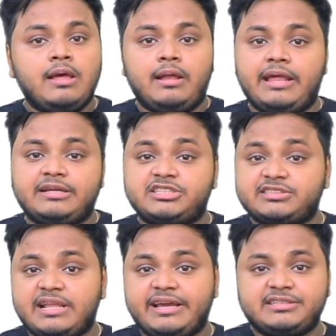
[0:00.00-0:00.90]
like
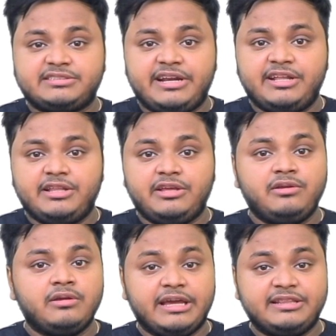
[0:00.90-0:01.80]
just like I said in
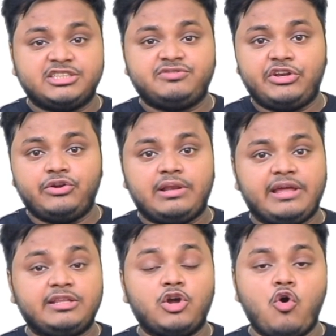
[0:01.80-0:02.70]
this video,
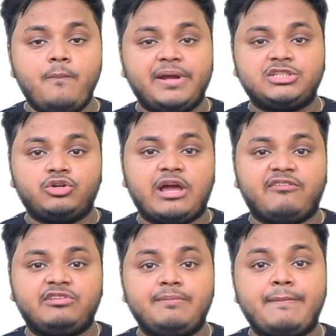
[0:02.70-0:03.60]
like the homepage should
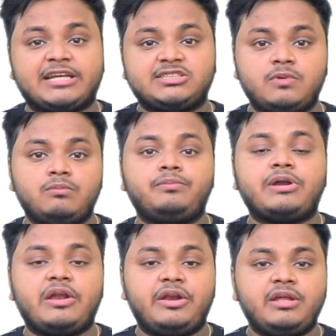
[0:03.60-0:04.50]
have the maximum
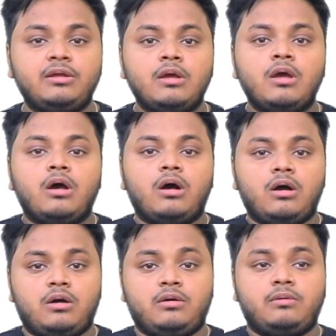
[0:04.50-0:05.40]
priority,
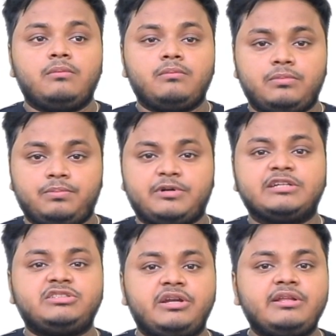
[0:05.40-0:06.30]

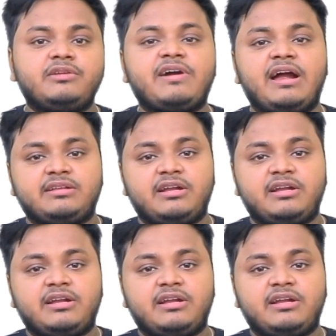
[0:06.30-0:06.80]
considering the fact